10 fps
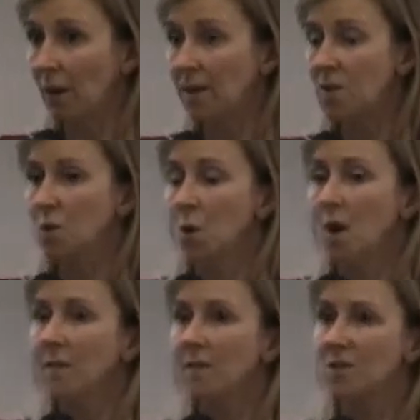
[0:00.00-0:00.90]
Okay, so
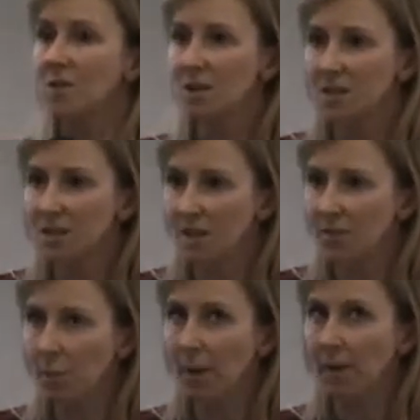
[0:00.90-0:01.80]
they're starting to
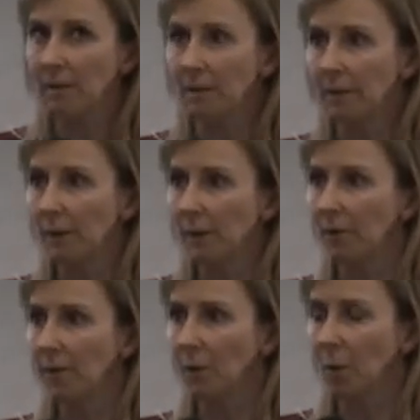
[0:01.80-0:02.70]
give an opinion, then they
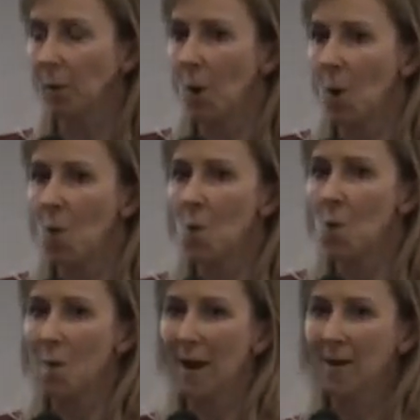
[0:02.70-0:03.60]
look around and go,
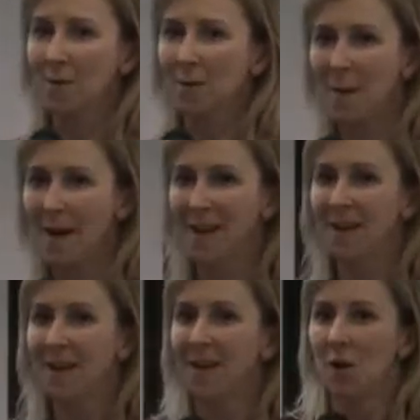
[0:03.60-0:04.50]
oh, go back.
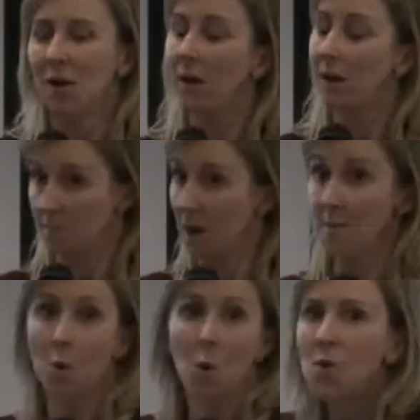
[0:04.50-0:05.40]

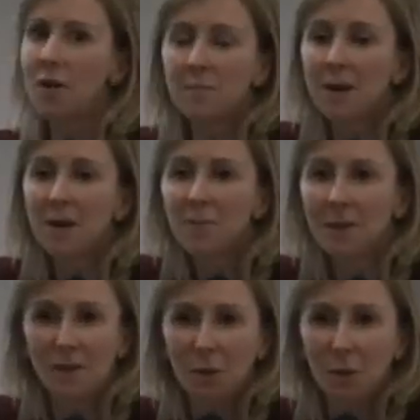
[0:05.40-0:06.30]
Only in my
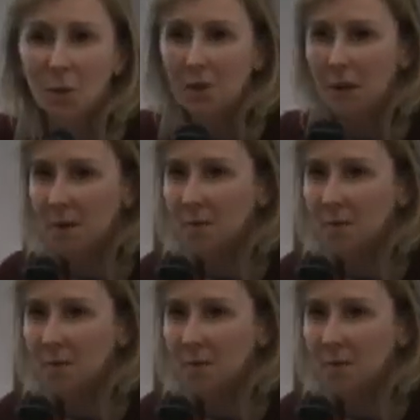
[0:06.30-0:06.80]
opinion now.